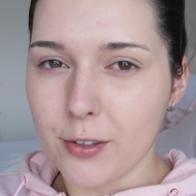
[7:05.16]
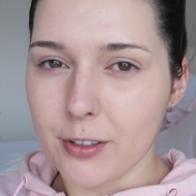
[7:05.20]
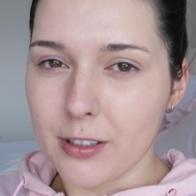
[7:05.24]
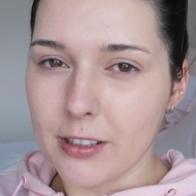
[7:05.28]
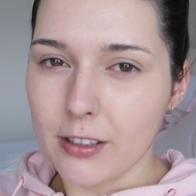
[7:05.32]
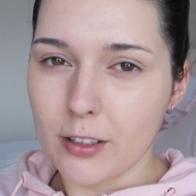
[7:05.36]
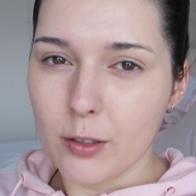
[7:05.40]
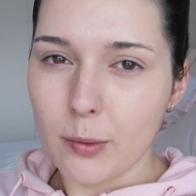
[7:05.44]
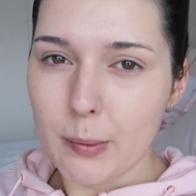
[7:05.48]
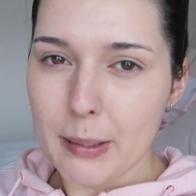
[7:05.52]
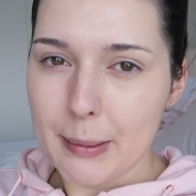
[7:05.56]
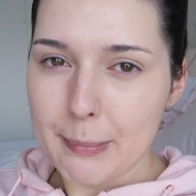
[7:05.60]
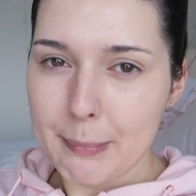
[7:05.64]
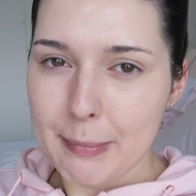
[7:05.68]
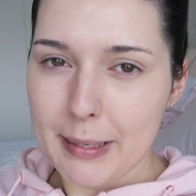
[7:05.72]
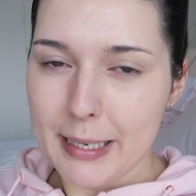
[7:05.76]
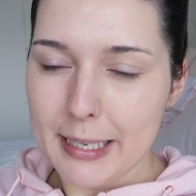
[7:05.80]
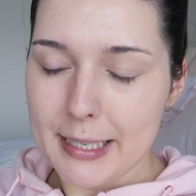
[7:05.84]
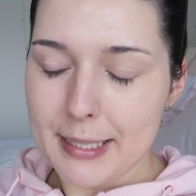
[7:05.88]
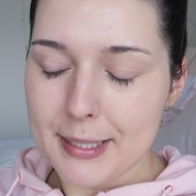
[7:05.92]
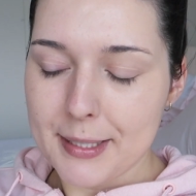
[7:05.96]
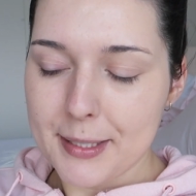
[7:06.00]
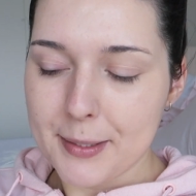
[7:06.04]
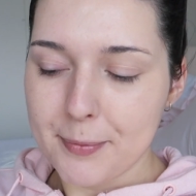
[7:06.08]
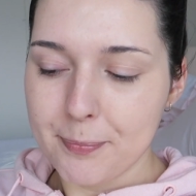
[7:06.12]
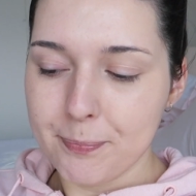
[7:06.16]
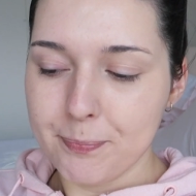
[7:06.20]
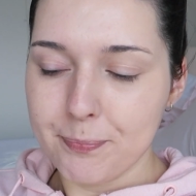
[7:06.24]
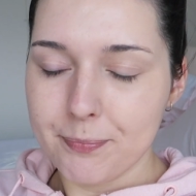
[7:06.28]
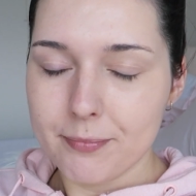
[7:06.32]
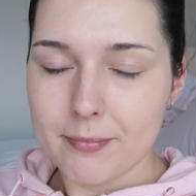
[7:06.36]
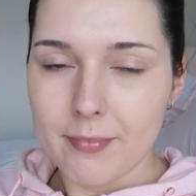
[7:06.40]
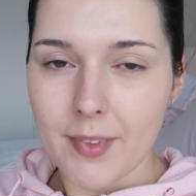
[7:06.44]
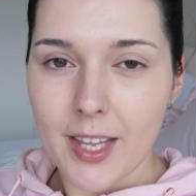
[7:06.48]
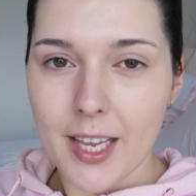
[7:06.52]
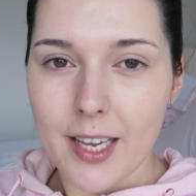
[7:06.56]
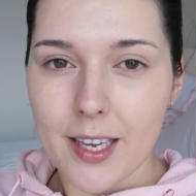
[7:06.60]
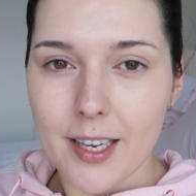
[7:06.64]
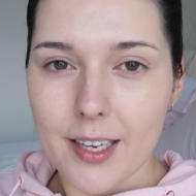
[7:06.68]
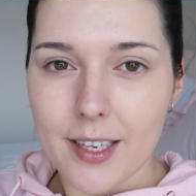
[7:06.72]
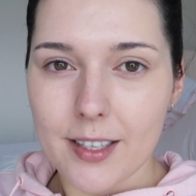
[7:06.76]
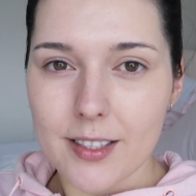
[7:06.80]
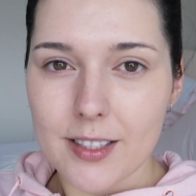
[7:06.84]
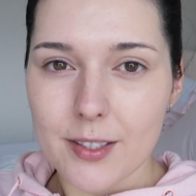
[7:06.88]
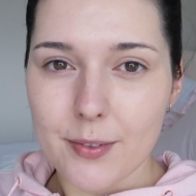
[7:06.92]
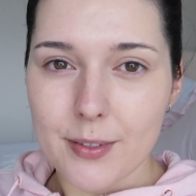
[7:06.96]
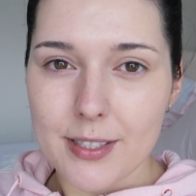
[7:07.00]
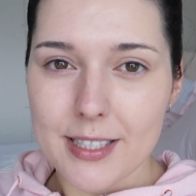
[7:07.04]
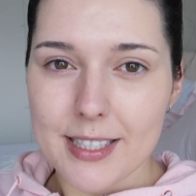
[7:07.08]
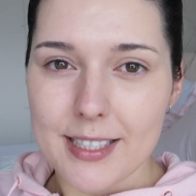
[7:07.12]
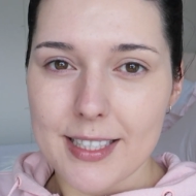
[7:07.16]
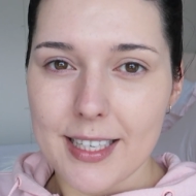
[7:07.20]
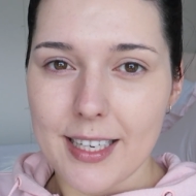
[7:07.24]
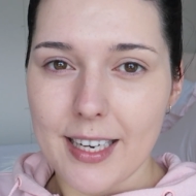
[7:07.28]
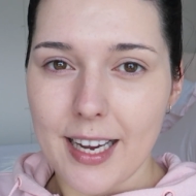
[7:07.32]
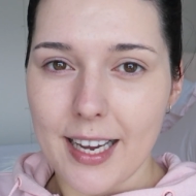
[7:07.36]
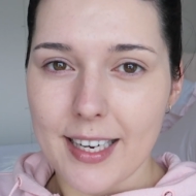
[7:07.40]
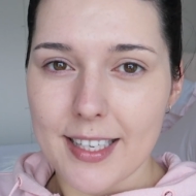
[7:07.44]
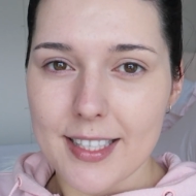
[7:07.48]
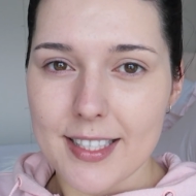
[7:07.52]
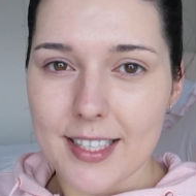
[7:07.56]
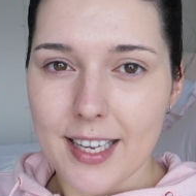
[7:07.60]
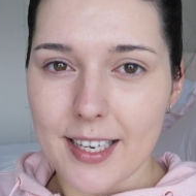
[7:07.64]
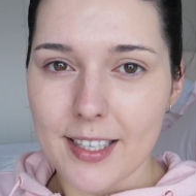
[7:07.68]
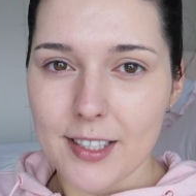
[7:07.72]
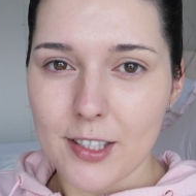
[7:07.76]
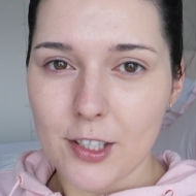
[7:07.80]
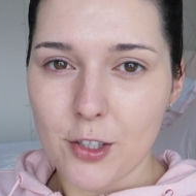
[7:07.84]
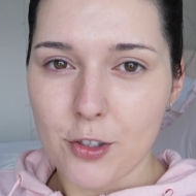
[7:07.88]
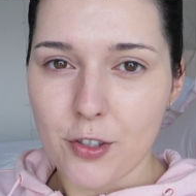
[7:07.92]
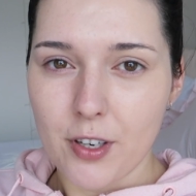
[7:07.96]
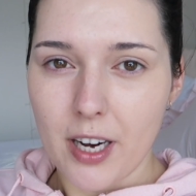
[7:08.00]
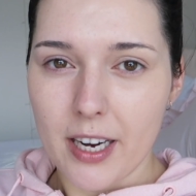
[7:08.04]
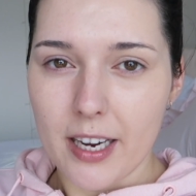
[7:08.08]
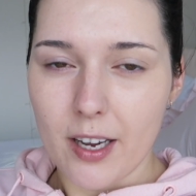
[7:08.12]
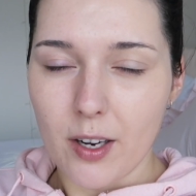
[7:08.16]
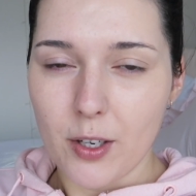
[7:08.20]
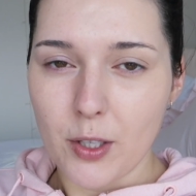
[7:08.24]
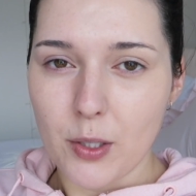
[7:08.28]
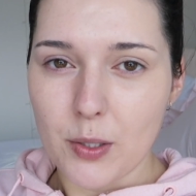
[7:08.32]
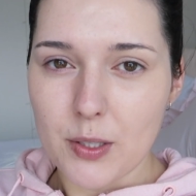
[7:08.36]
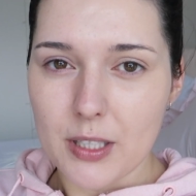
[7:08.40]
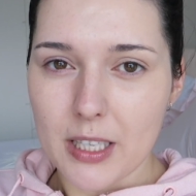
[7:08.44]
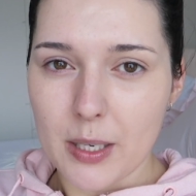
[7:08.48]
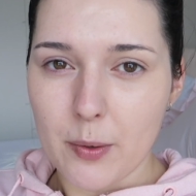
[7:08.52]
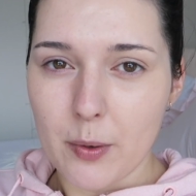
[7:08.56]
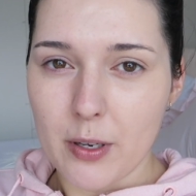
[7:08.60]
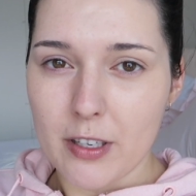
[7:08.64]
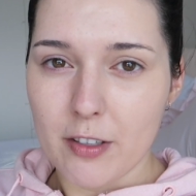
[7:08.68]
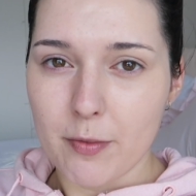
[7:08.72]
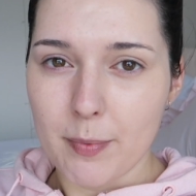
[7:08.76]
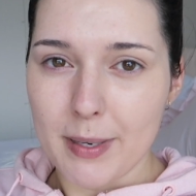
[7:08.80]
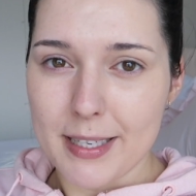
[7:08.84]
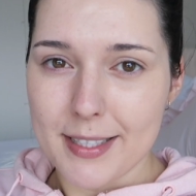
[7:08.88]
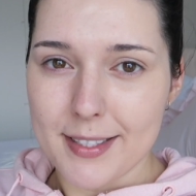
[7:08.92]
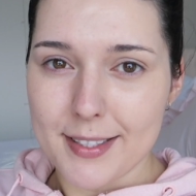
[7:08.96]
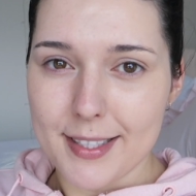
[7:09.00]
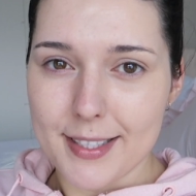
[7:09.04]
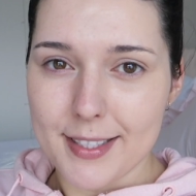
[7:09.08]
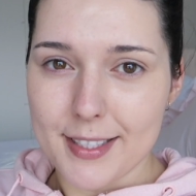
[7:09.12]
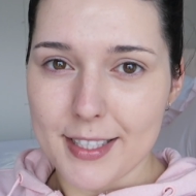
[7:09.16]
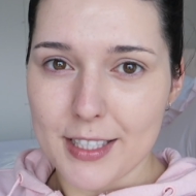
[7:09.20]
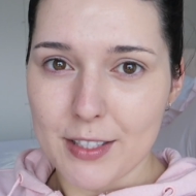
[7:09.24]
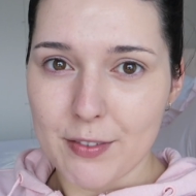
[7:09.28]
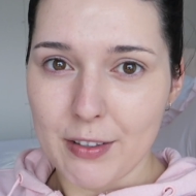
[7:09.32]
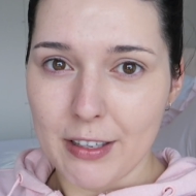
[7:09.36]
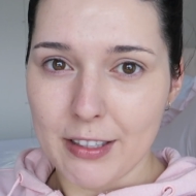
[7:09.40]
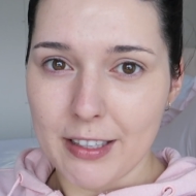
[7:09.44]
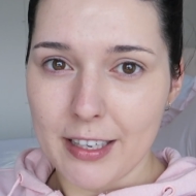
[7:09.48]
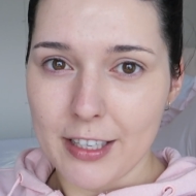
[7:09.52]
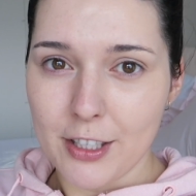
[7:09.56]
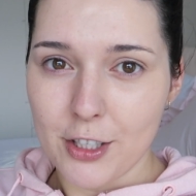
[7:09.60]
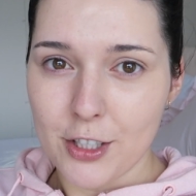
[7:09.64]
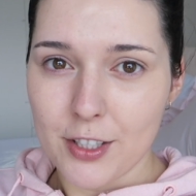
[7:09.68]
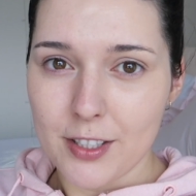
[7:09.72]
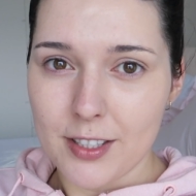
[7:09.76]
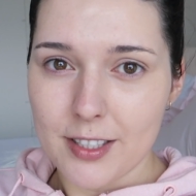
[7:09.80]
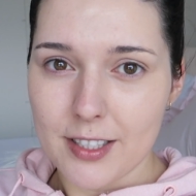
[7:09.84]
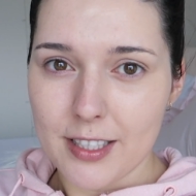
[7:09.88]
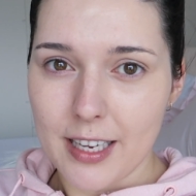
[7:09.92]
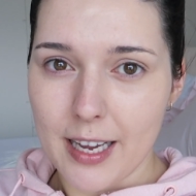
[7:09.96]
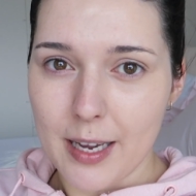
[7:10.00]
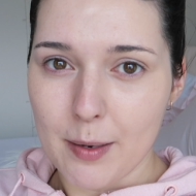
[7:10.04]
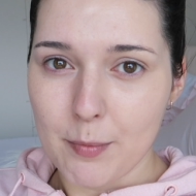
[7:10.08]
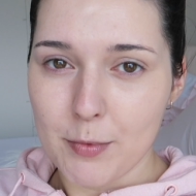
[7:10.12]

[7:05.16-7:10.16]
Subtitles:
or a little bit pink. So instead I decided to try out using one of my sister's foundations.